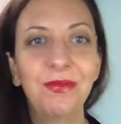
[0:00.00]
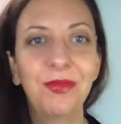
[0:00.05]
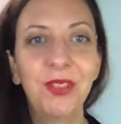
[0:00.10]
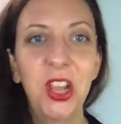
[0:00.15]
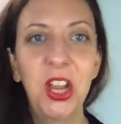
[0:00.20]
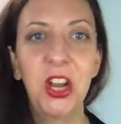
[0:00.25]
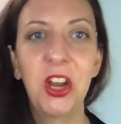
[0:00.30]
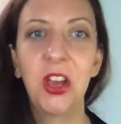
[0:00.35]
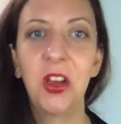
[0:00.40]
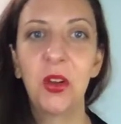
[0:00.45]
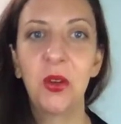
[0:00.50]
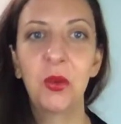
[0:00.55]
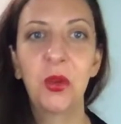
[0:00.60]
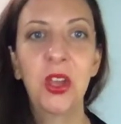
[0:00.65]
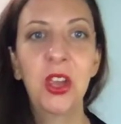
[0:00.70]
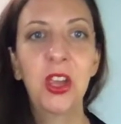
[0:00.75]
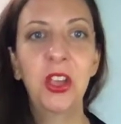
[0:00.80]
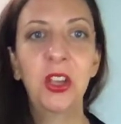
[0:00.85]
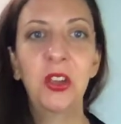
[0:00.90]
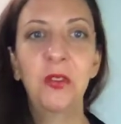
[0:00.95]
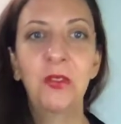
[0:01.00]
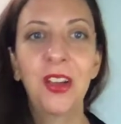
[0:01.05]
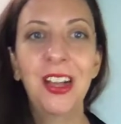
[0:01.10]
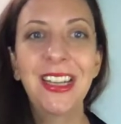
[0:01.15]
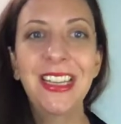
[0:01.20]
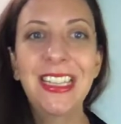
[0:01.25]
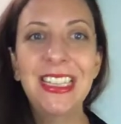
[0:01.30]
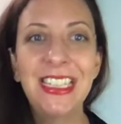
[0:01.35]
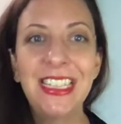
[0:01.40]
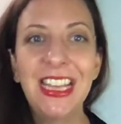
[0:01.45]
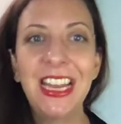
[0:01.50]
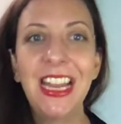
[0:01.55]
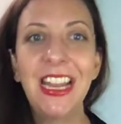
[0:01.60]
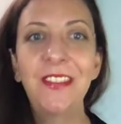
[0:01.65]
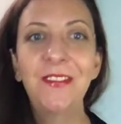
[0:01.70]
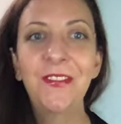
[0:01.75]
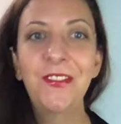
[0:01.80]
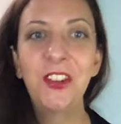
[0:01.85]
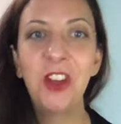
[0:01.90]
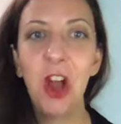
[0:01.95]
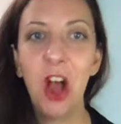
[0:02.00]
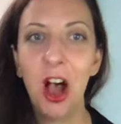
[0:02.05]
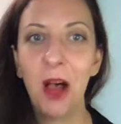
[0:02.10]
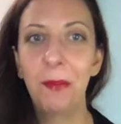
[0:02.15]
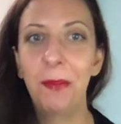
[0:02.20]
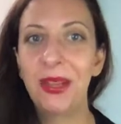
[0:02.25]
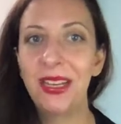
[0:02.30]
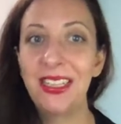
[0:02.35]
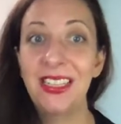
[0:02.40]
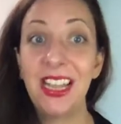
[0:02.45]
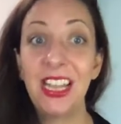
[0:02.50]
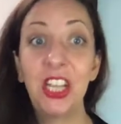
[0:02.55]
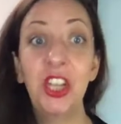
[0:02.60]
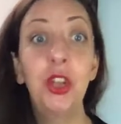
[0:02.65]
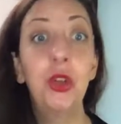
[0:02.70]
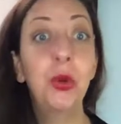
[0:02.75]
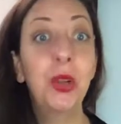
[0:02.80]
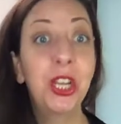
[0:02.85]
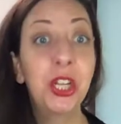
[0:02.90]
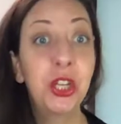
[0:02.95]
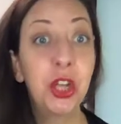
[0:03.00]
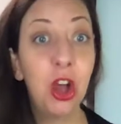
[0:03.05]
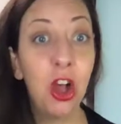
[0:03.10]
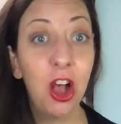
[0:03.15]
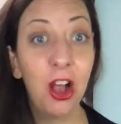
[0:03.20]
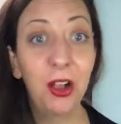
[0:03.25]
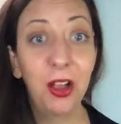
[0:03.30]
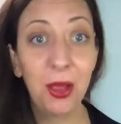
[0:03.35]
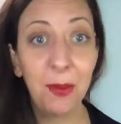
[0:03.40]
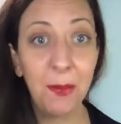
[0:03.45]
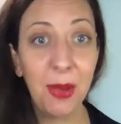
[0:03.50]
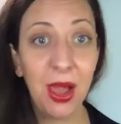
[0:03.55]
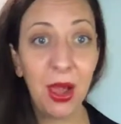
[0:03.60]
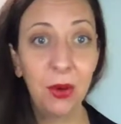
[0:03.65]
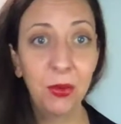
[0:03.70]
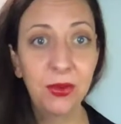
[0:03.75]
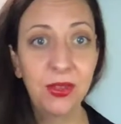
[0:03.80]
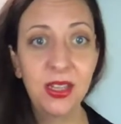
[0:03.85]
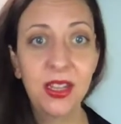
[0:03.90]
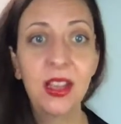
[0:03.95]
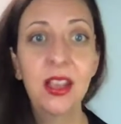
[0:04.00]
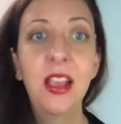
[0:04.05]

You know, you find safe topics that you can talk about